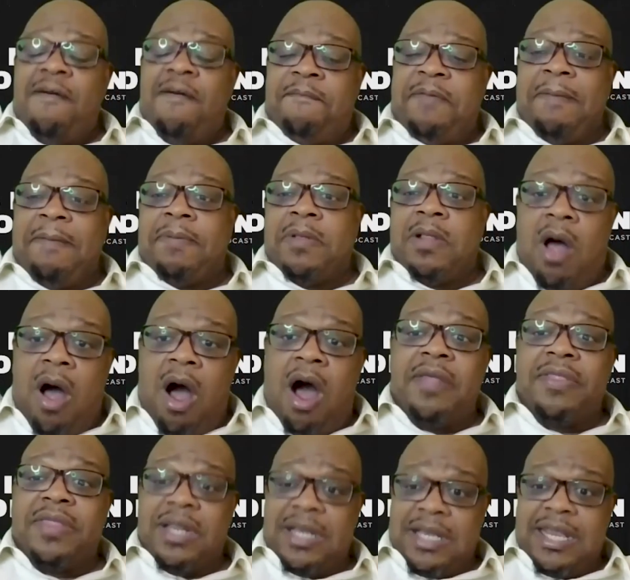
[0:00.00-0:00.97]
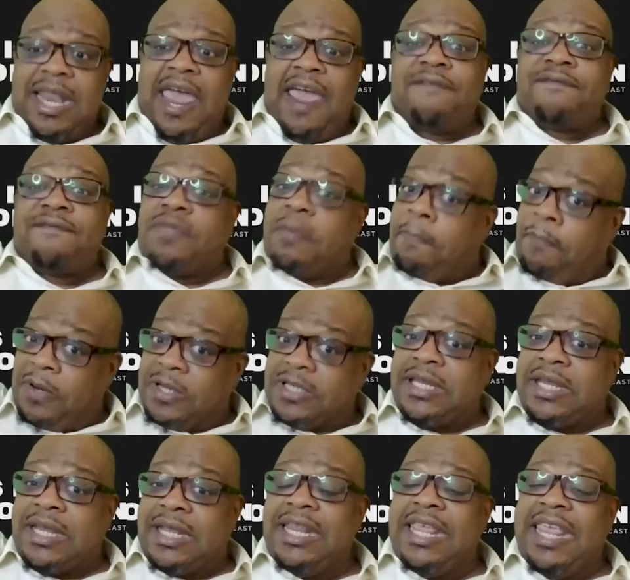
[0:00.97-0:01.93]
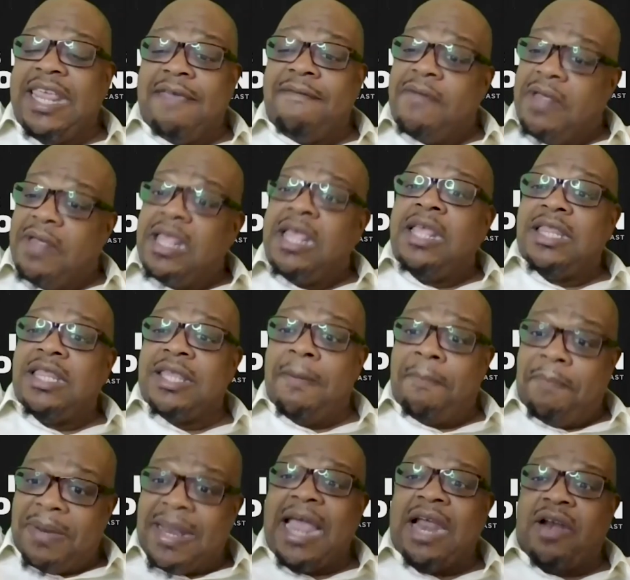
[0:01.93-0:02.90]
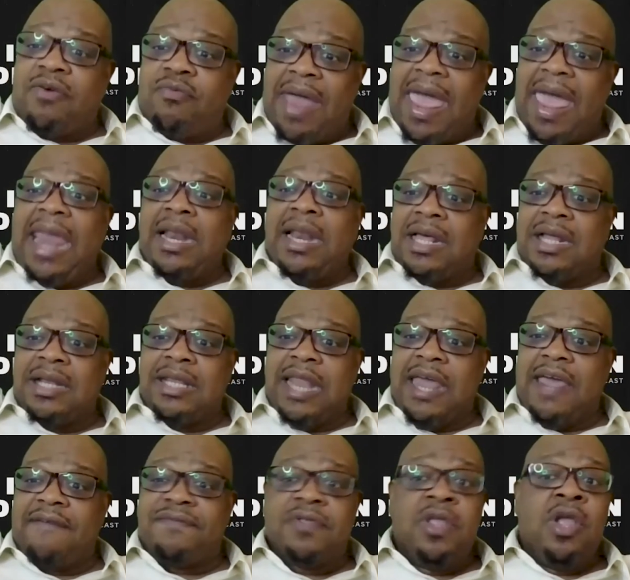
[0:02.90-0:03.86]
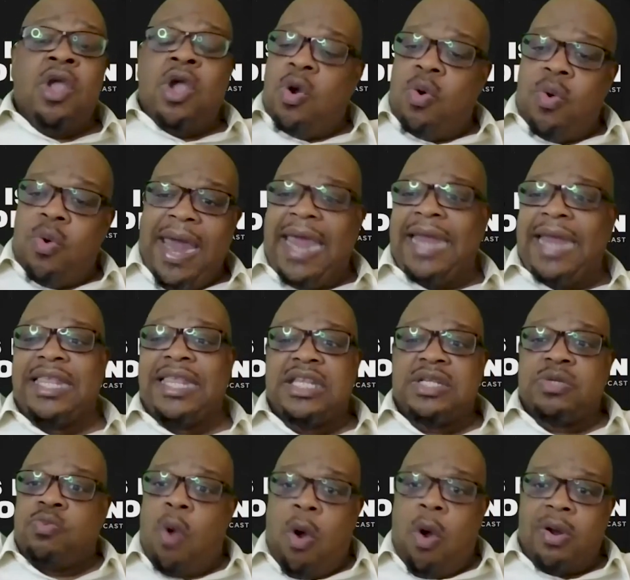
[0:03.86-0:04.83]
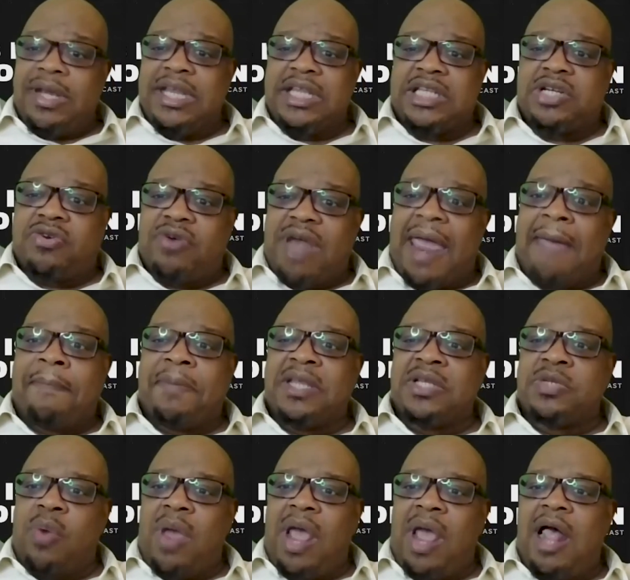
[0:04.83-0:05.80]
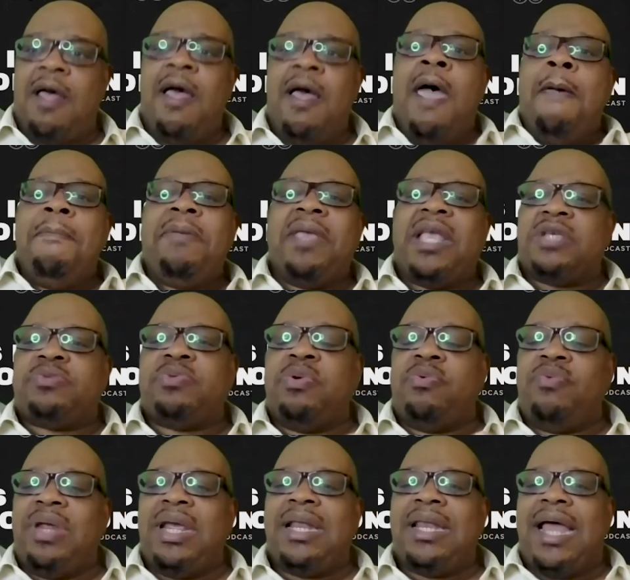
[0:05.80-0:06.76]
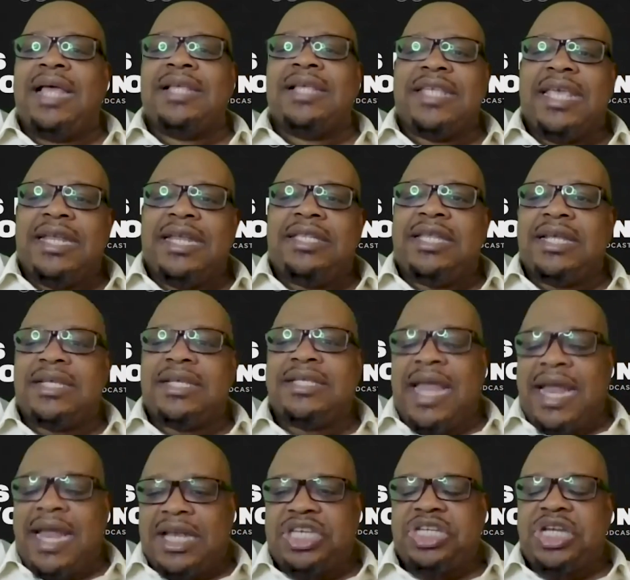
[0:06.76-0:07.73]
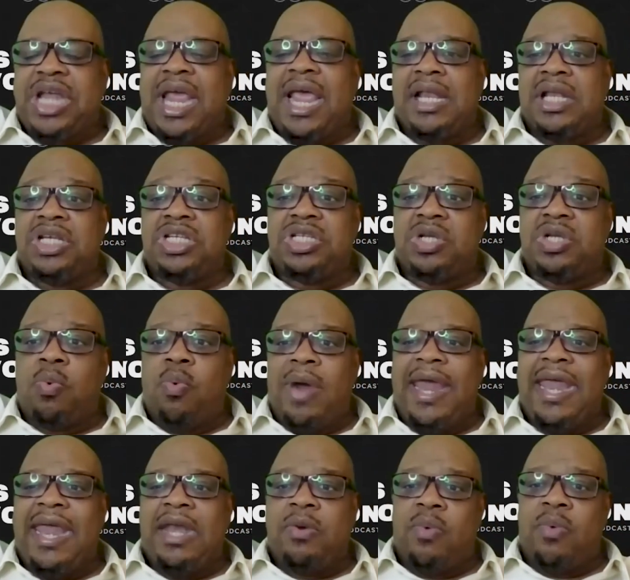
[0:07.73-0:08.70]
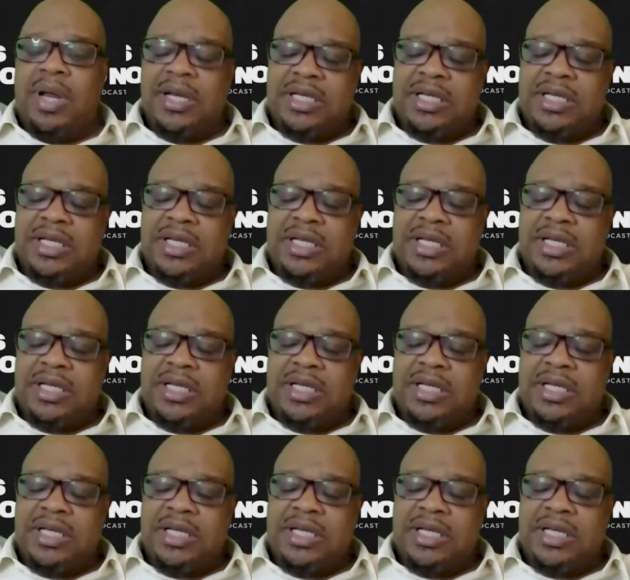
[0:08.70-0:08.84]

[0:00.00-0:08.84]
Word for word: of people on the left, particularly even the black radical left, who hate this wokeness crap as well because we realize it does not challenge the way in